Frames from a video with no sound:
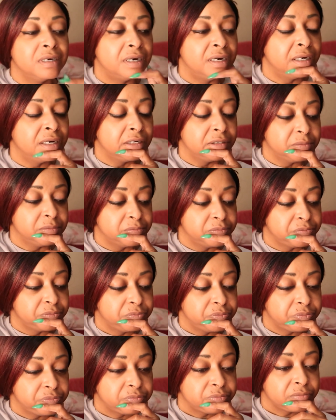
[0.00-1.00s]

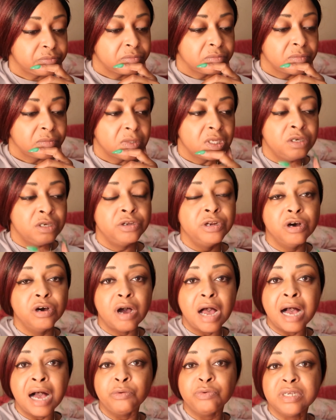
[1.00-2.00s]
Um, you know,
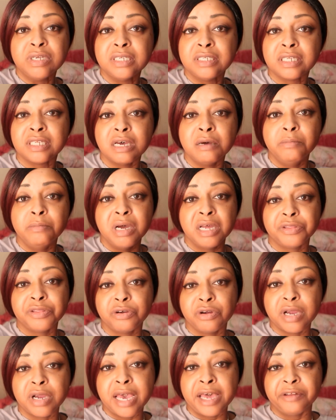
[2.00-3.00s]
I was a
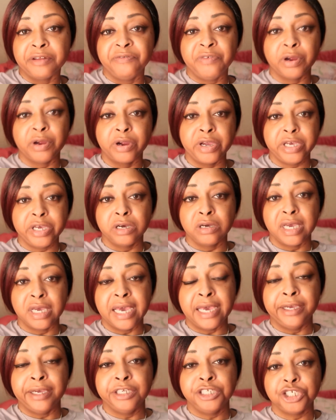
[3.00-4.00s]
mother at a very young
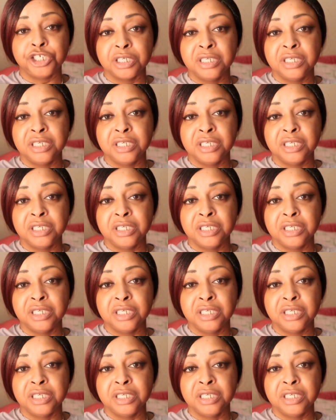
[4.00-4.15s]
age,